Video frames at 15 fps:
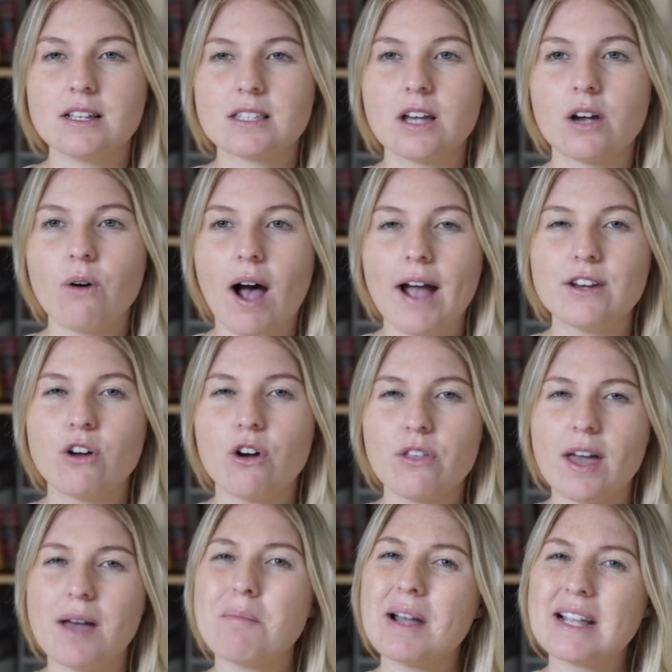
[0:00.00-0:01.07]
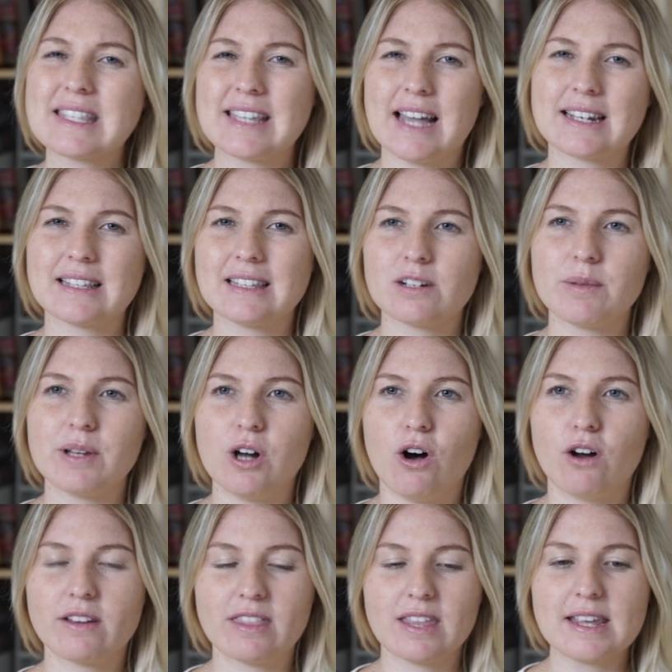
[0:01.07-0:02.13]
So I know that might sound a little bit
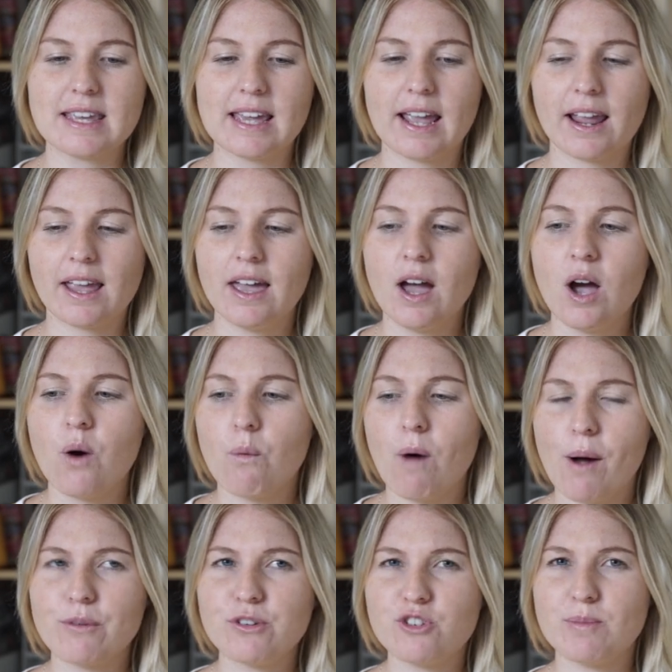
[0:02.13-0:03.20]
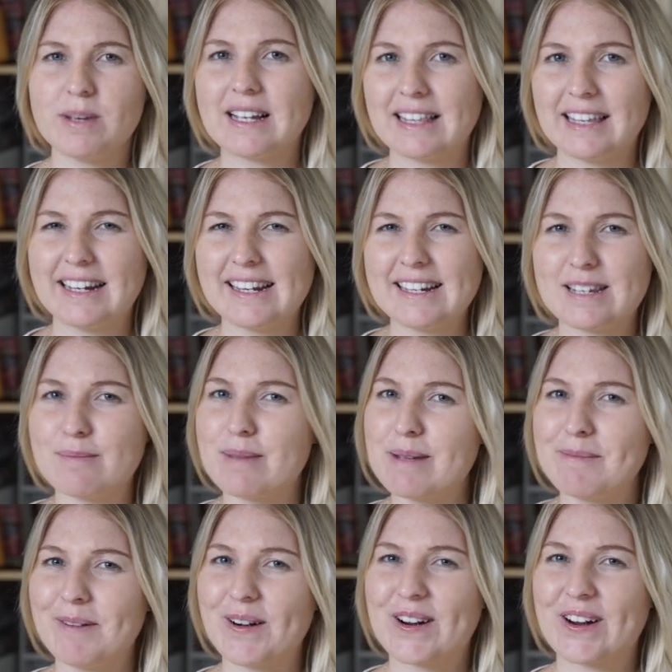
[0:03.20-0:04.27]
odd, thinking, why would you be cleaning to be
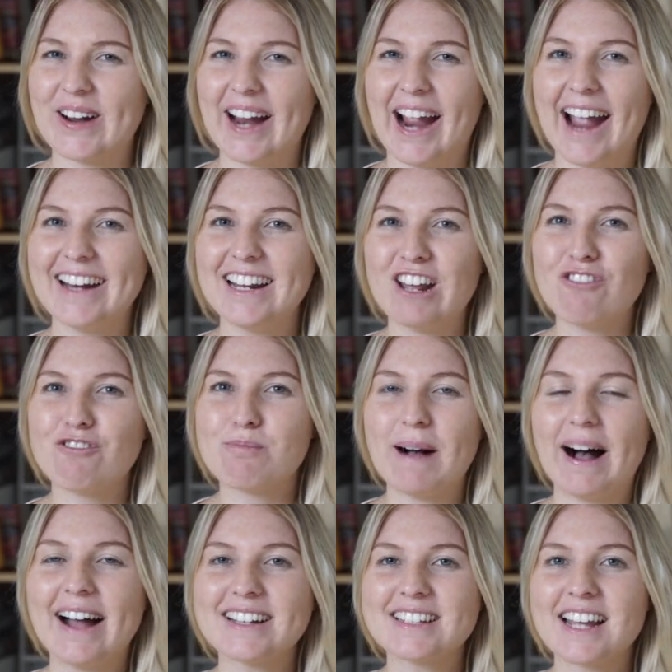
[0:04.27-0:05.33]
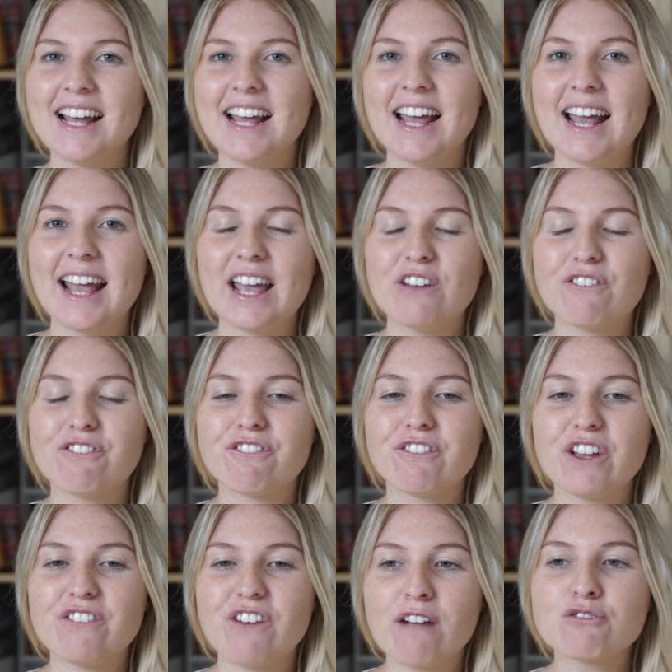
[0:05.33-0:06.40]
more creative? But
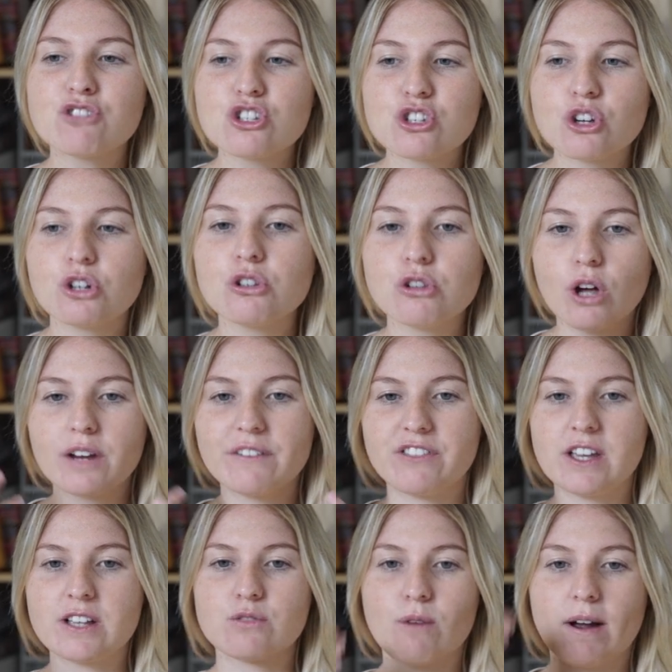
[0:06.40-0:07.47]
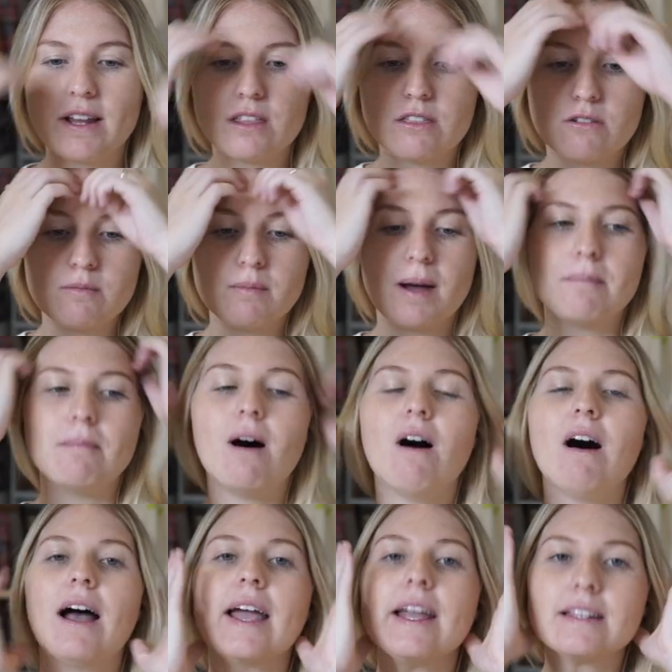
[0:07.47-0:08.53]
if I've just got a lot of things running through my
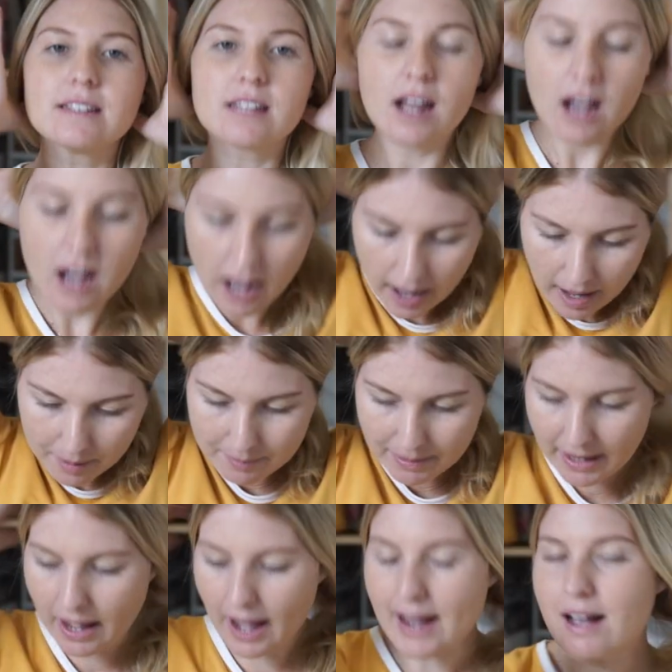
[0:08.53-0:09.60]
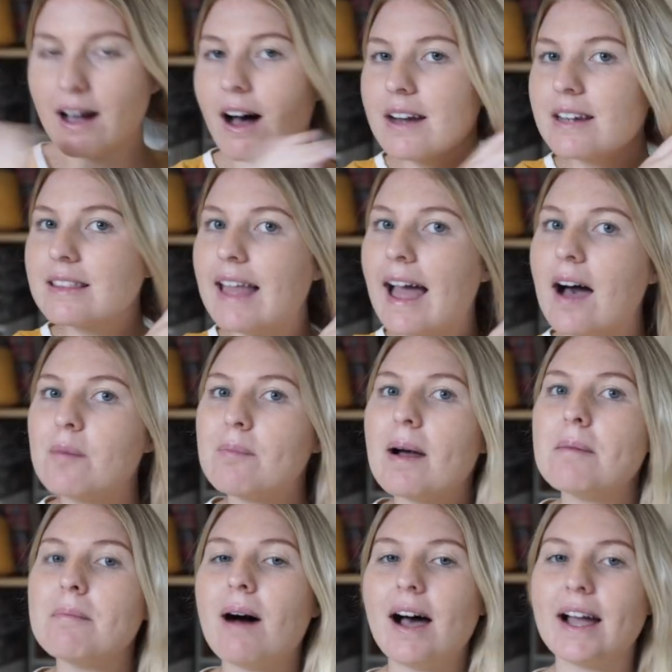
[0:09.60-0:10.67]
mind, I can't allow
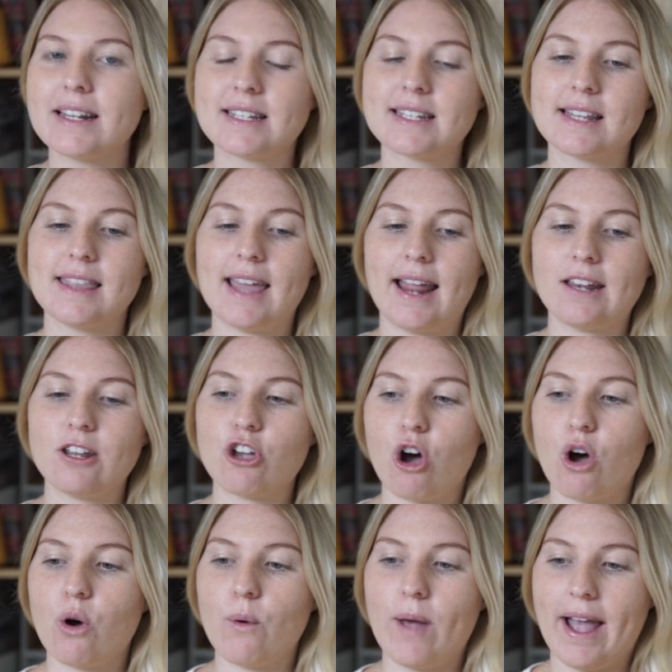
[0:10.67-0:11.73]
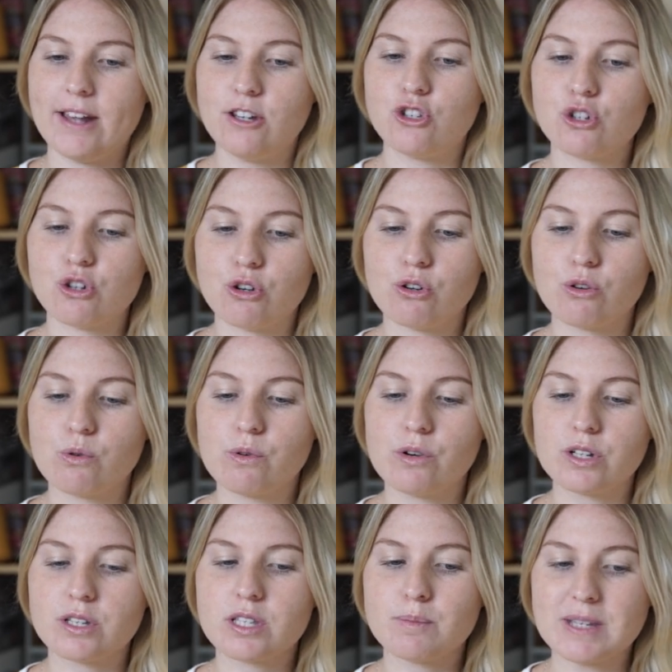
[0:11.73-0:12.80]
my mind to then go and do
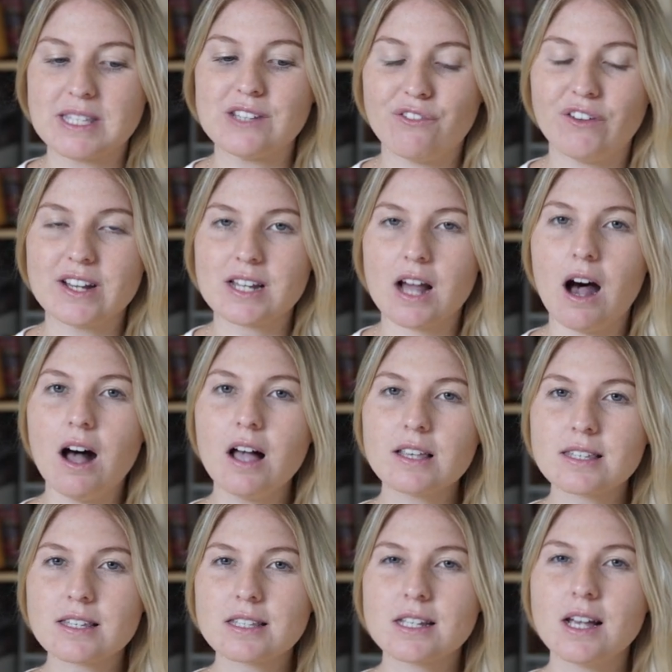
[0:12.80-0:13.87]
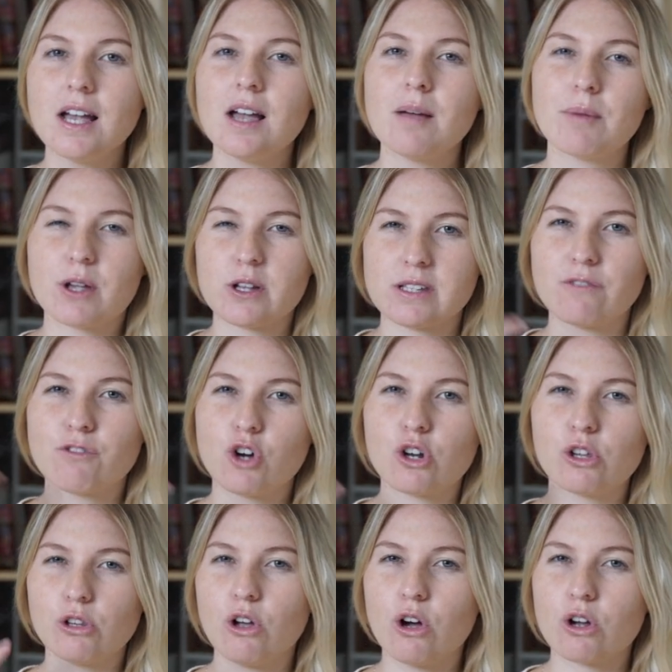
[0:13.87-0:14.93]
specific tasks because I've got a
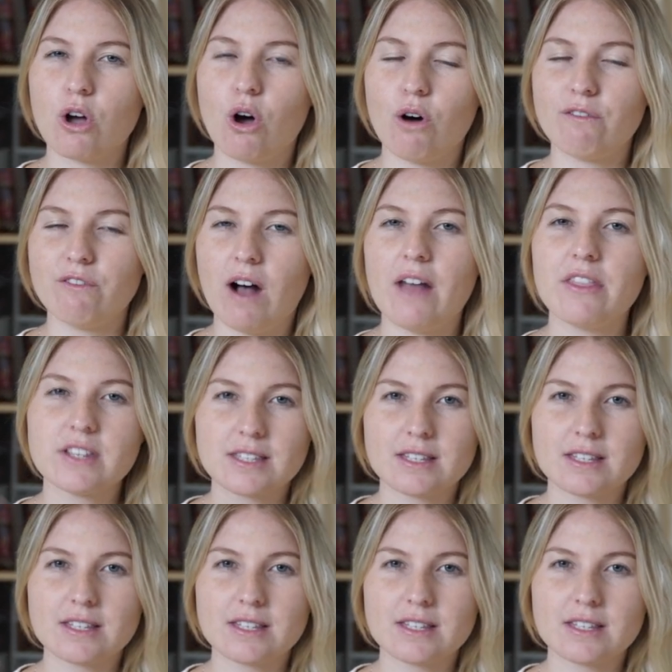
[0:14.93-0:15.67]
lot of other